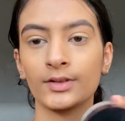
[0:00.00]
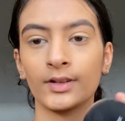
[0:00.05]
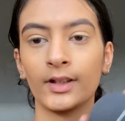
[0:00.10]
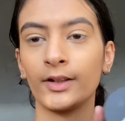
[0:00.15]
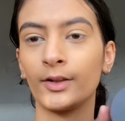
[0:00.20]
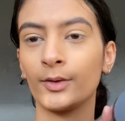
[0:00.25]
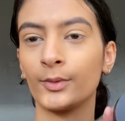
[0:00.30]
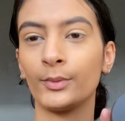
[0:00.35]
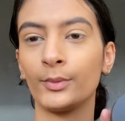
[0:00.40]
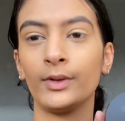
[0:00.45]
I
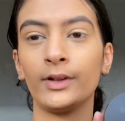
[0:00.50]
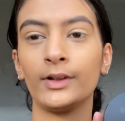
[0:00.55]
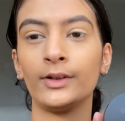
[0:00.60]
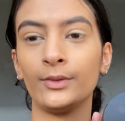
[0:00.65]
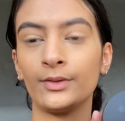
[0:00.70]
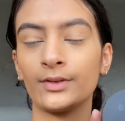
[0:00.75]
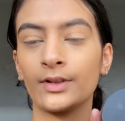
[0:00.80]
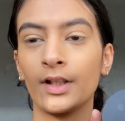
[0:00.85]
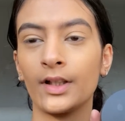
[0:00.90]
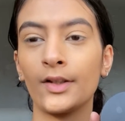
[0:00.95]
don't really
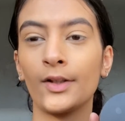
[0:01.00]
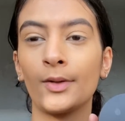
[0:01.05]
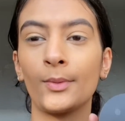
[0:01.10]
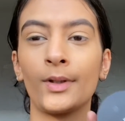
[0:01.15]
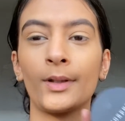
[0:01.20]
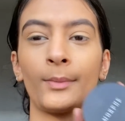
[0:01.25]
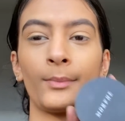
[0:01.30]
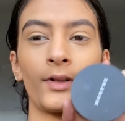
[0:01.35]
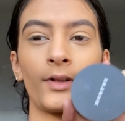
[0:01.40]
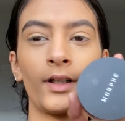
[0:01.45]
use the other
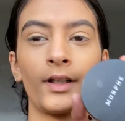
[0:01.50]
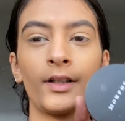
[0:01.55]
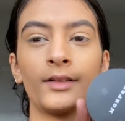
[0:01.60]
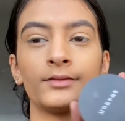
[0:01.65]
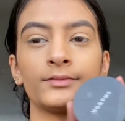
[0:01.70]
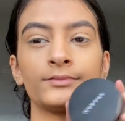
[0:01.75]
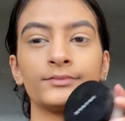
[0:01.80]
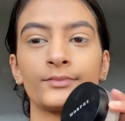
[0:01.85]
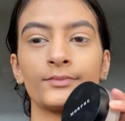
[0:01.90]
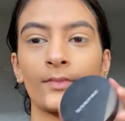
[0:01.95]
one, but
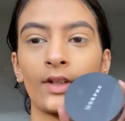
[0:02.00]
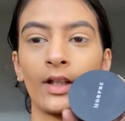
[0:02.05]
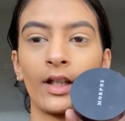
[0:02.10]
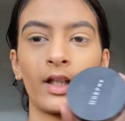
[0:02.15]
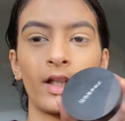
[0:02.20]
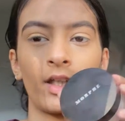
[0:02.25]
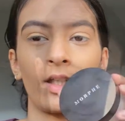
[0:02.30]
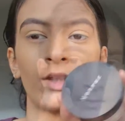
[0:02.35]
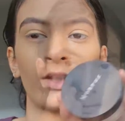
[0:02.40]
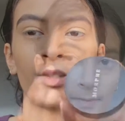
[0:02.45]

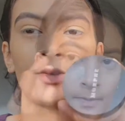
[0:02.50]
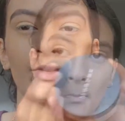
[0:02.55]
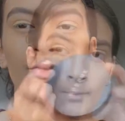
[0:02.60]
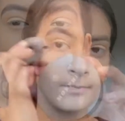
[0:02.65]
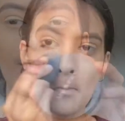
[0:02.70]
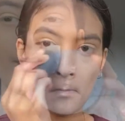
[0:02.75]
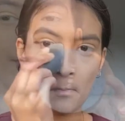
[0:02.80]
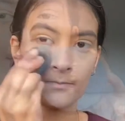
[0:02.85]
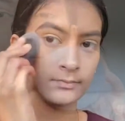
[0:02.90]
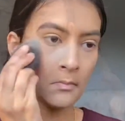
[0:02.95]

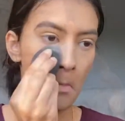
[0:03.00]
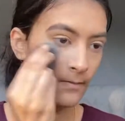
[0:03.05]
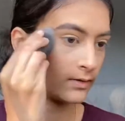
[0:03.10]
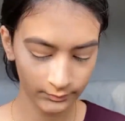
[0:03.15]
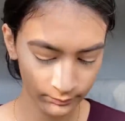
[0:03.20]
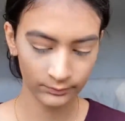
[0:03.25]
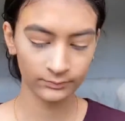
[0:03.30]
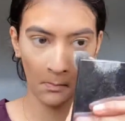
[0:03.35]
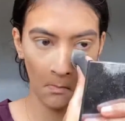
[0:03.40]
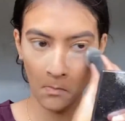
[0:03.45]

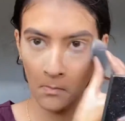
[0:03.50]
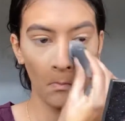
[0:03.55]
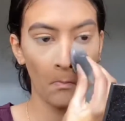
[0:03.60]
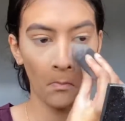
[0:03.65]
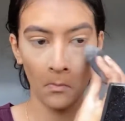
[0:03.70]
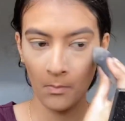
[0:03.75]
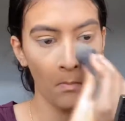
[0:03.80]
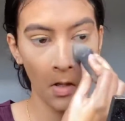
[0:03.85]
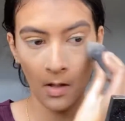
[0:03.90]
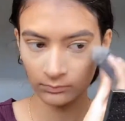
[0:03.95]

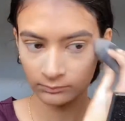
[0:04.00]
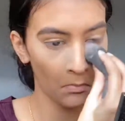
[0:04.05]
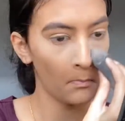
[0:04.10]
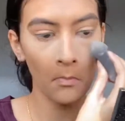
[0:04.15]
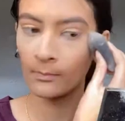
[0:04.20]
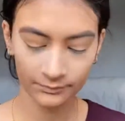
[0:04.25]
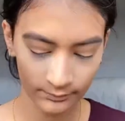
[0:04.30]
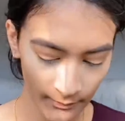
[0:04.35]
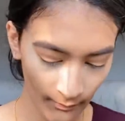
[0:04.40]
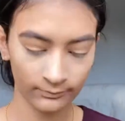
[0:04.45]

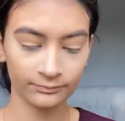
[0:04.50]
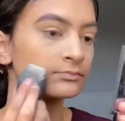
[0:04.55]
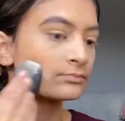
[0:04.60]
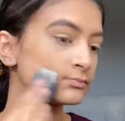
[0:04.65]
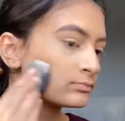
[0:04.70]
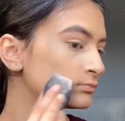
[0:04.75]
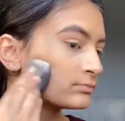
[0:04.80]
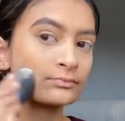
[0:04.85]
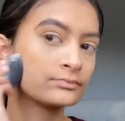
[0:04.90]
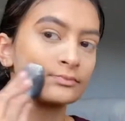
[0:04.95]

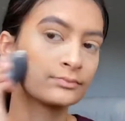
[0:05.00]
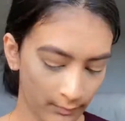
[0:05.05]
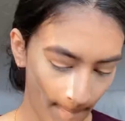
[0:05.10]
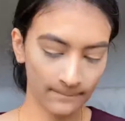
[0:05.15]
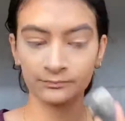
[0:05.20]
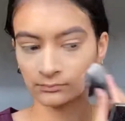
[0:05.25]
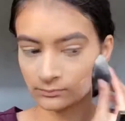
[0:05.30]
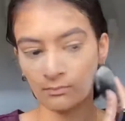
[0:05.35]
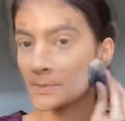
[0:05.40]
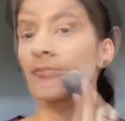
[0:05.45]

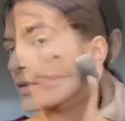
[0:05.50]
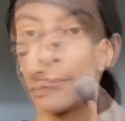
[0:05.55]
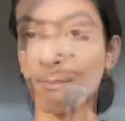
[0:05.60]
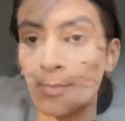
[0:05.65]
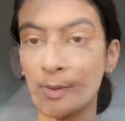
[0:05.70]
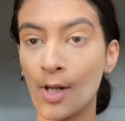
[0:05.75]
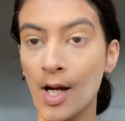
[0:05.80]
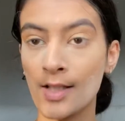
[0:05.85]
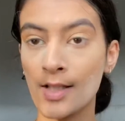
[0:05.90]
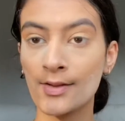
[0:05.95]
the
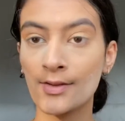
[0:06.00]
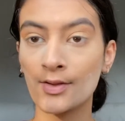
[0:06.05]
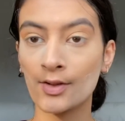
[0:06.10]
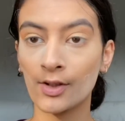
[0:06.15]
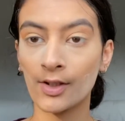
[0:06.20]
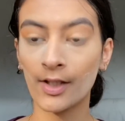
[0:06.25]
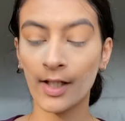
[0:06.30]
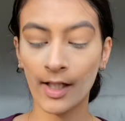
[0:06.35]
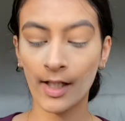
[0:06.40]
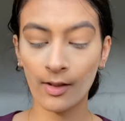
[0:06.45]
bronzer
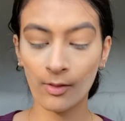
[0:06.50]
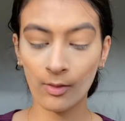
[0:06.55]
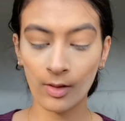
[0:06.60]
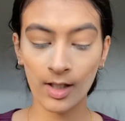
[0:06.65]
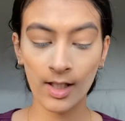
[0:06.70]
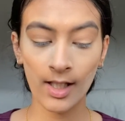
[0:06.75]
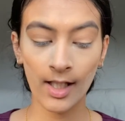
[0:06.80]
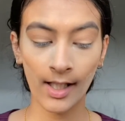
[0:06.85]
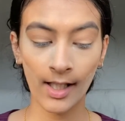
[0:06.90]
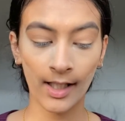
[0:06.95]
now,
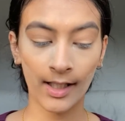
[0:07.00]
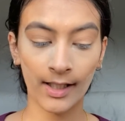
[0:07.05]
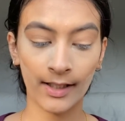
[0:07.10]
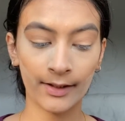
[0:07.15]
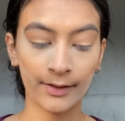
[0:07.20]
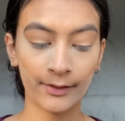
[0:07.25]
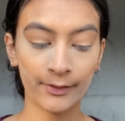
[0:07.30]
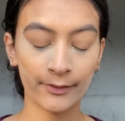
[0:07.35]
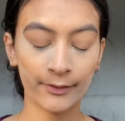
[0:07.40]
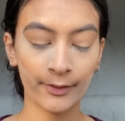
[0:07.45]

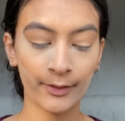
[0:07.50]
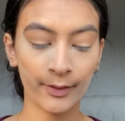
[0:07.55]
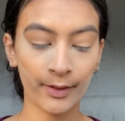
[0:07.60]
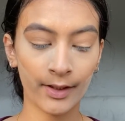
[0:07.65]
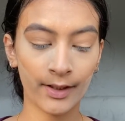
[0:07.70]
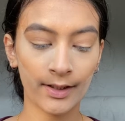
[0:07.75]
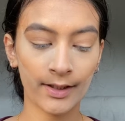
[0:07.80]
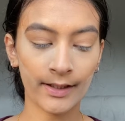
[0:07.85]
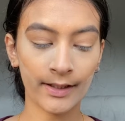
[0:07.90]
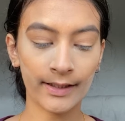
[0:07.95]
I
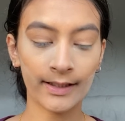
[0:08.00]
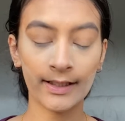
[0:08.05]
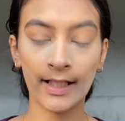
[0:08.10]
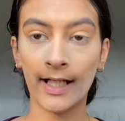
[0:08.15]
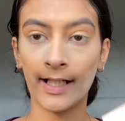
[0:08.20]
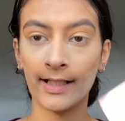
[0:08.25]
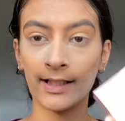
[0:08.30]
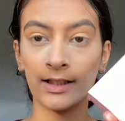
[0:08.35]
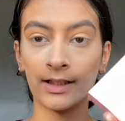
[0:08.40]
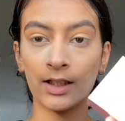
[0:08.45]
took the
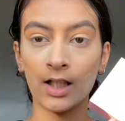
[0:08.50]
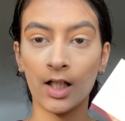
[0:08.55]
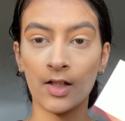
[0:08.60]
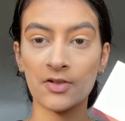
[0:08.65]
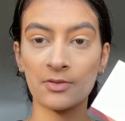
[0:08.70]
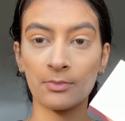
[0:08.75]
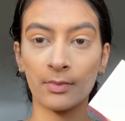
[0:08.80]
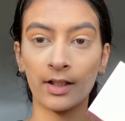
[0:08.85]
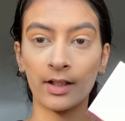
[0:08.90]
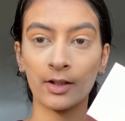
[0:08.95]
Kylie
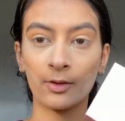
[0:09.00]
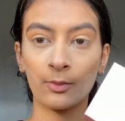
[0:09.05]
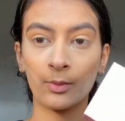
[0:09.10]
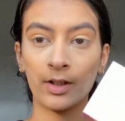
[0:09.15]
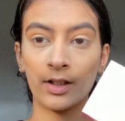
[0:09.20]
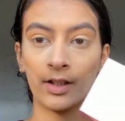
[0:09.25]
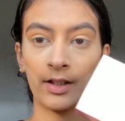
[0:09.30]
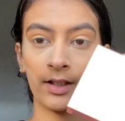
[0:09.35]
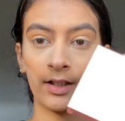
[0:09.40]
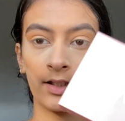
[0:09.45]
Cosmetic
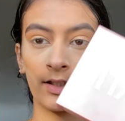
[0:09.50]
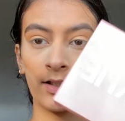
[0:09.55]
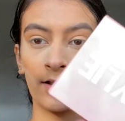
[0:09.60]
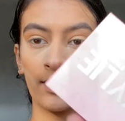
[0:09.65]
one,